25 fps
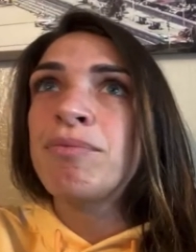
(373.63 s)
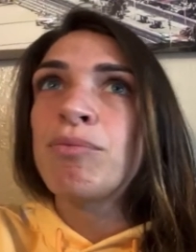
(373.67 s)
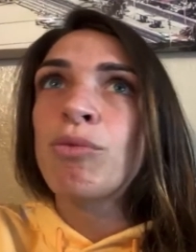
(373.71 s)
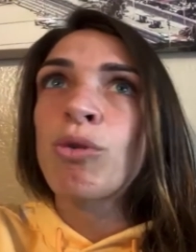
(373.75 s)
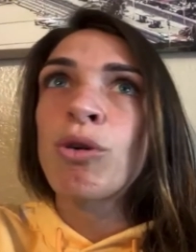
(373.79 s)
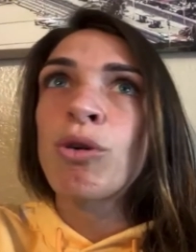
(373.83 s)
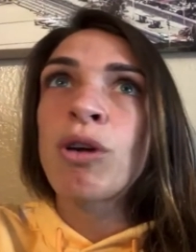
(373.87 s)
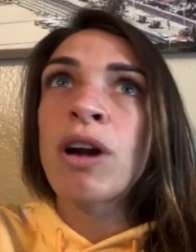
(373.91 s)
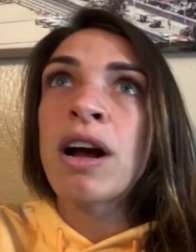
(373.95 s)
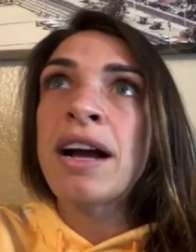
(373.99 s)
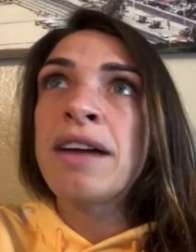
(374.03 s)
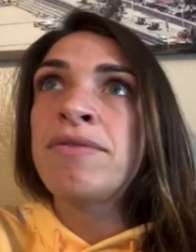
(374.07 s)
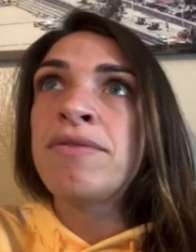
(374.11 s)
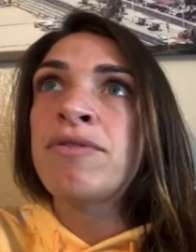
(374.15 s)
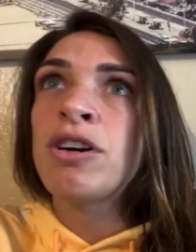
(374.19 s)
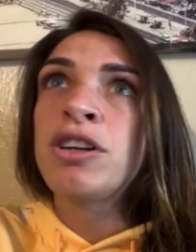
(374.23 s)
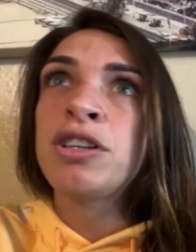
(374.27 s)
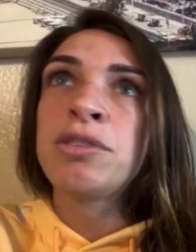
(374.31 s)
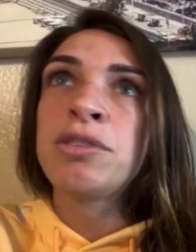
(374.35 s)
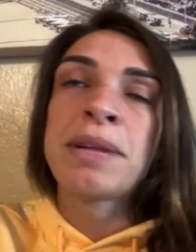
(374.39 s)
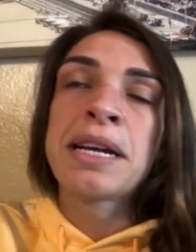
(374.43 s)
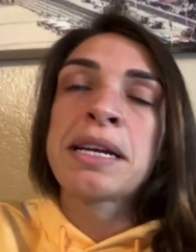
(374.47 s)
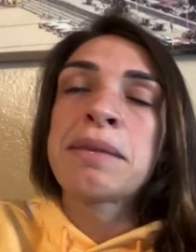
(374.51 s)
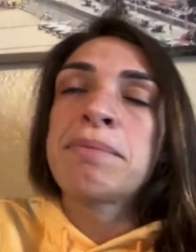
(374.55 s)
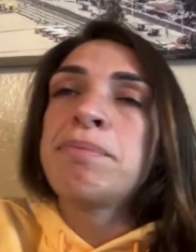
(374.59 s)
more high volume,
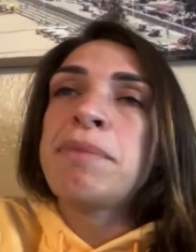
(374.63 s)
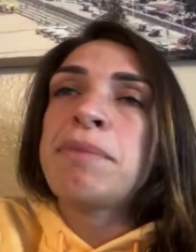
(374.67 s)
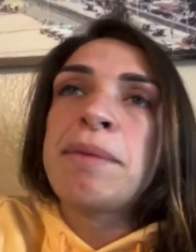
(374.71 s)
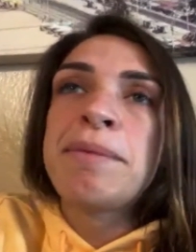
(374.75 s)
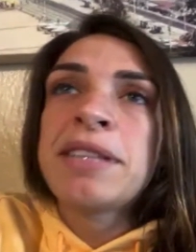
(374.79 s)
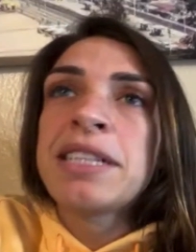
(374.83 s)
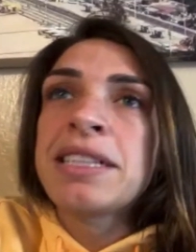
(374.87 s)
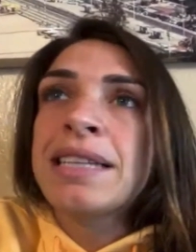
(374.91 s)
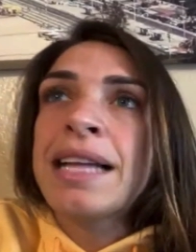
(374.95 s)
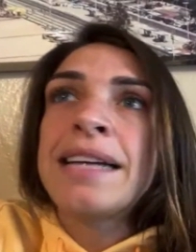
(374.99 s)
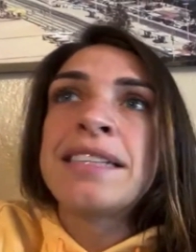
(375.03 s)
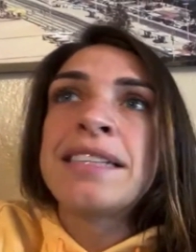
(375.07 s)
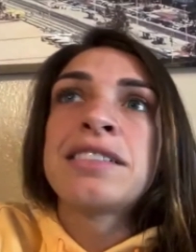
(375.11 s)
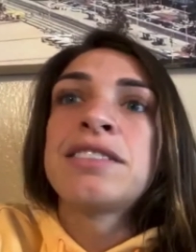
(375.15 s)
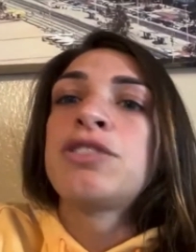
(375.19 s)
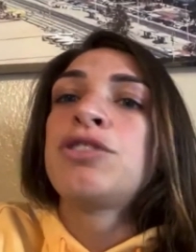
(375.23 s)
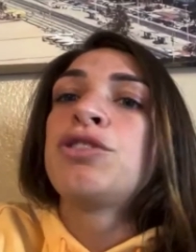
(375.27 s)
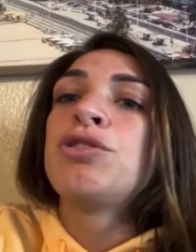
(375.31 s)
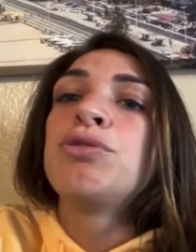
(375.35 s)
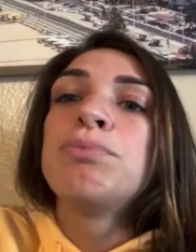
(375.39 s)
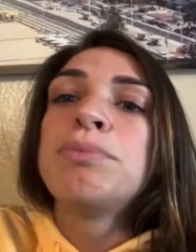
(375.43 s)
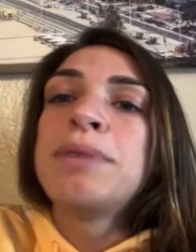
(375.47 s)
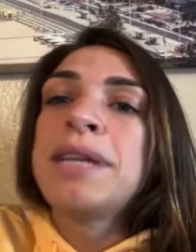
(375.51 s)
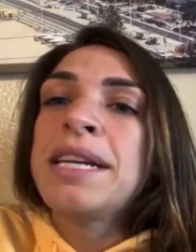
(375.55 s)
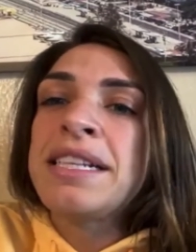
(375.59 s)
like maybe the last
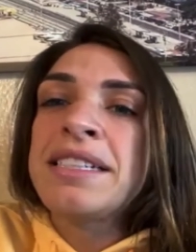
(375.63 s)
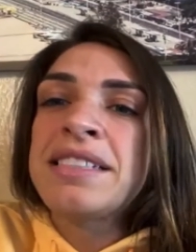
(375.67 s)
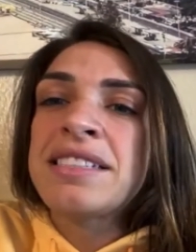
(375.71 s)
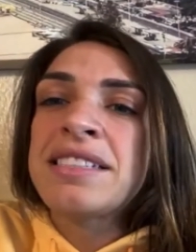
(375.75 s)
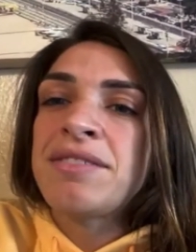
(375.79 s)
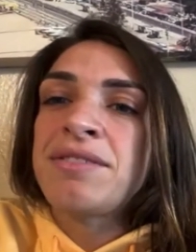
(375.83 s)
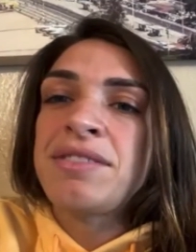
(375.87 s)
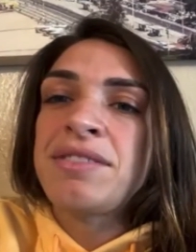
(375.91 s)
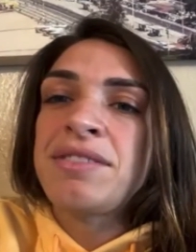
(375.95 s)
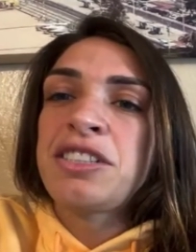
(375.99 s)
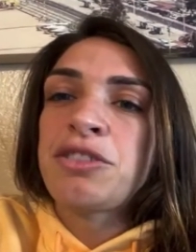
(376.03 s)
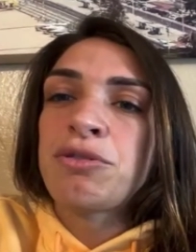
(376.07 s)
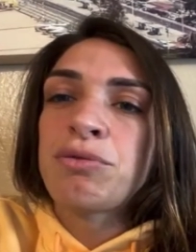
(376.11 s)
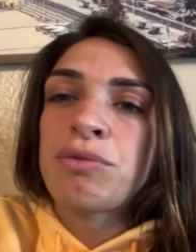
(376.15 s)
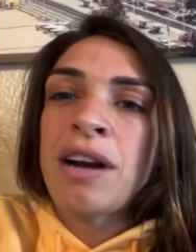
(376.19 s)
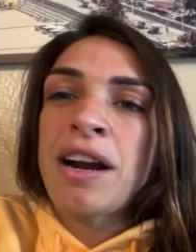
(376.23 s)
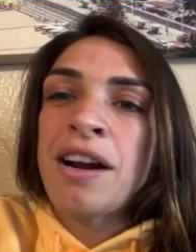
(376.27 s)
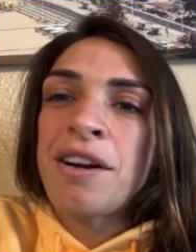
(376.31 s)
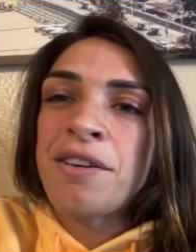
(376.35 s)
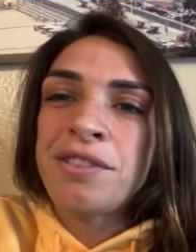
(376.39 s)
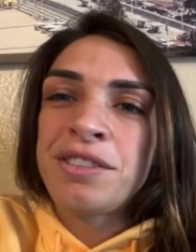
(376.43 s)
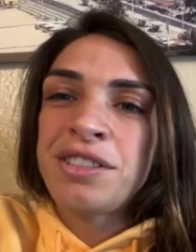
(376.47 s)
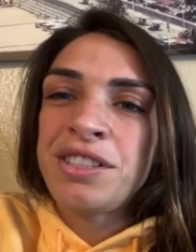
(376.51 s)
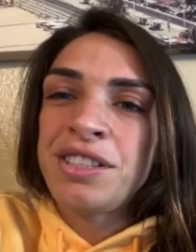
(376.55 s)
two minutes of each round.